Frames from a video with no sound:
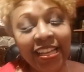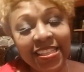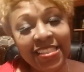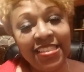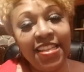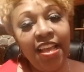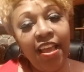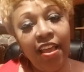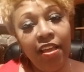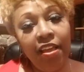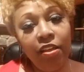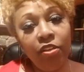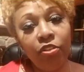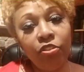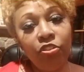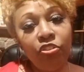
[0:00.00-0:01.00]
we are
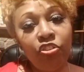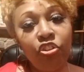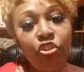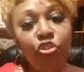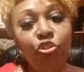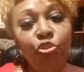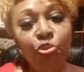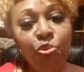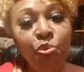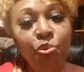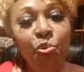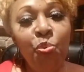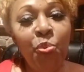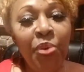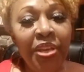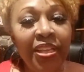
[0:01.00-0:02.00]
now able to
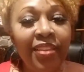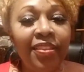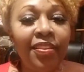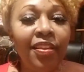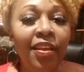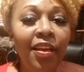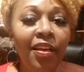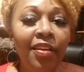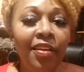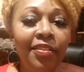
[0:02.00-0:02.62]
let go of